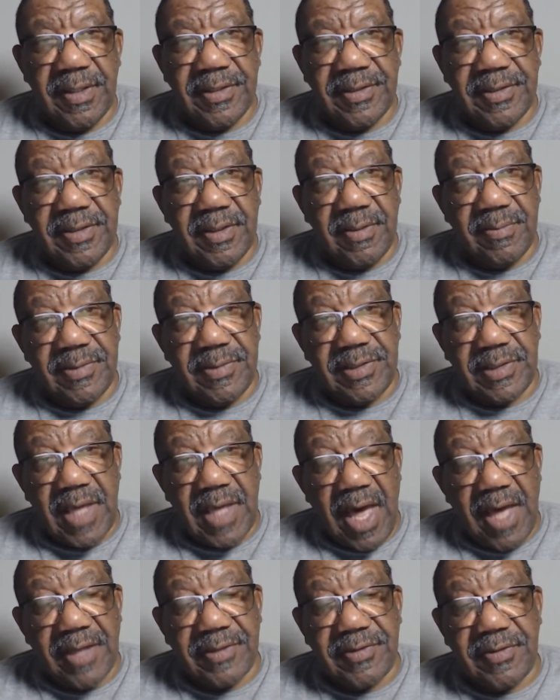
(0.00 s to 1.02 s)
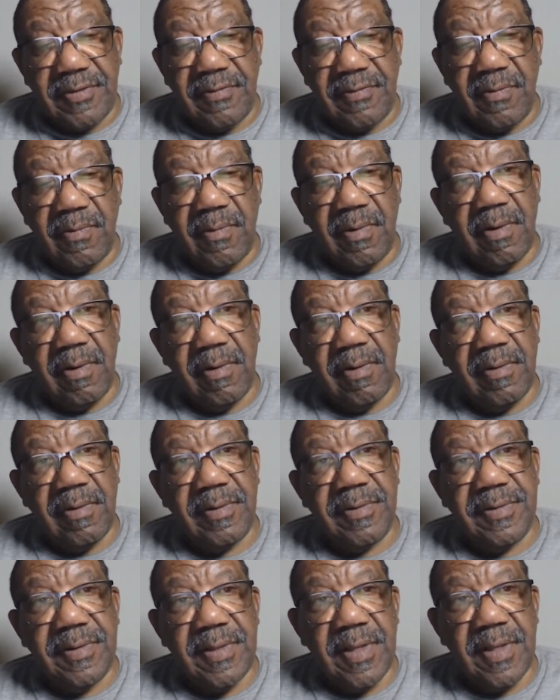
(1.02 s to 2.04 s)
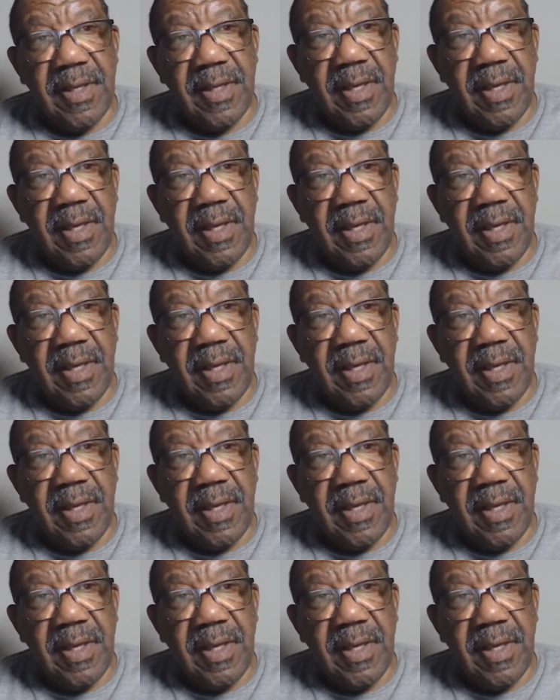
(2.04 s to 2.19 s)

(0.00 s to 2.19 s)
Tim Scotts of the worlds